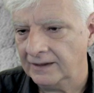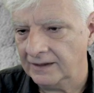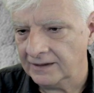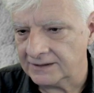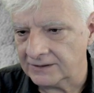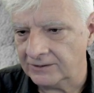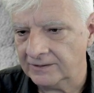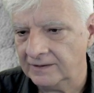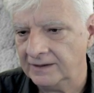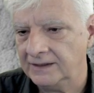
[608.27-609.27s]
And then it's
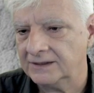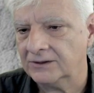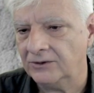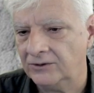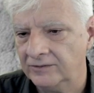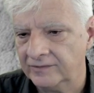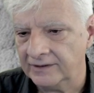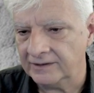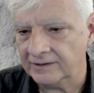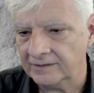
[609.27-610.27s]
got these
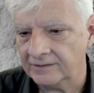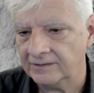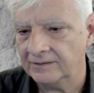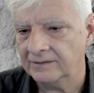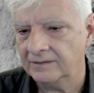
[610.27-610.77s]
carved out